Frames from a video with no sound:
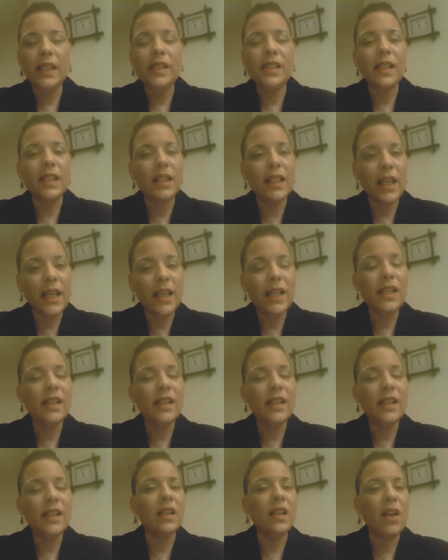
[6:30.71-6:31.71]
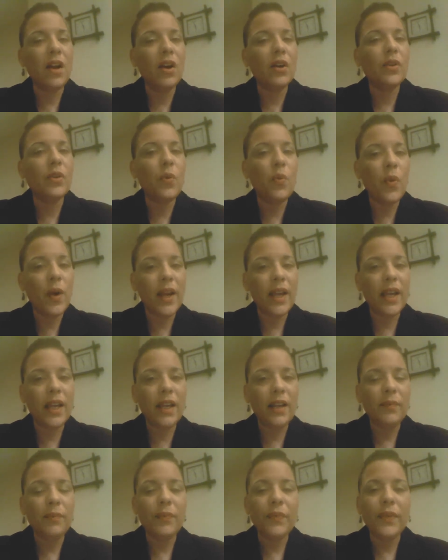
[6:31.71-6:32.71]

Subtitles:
delays along the way